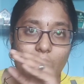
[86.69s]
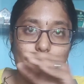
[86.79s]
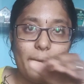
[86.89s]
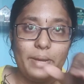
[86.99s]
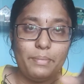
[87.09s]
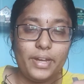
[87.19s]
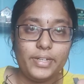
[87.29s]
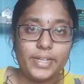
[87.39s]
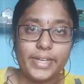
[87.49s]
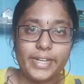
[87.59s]

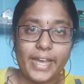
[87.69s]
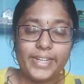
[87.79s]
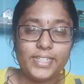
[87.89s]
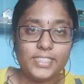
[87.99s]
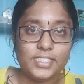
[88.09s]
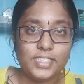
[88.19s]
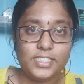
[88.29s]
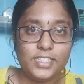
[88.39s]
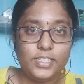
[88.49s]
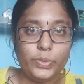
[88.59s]
amendment in
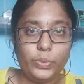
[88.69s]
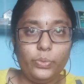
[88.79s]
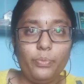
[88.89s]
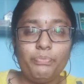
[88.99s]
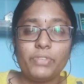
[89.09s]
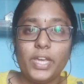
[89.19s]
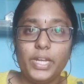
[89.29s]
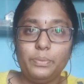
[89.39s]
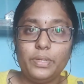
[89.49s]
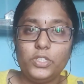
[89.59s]
1962
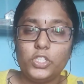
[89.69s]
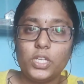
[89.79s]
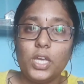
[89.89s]
in which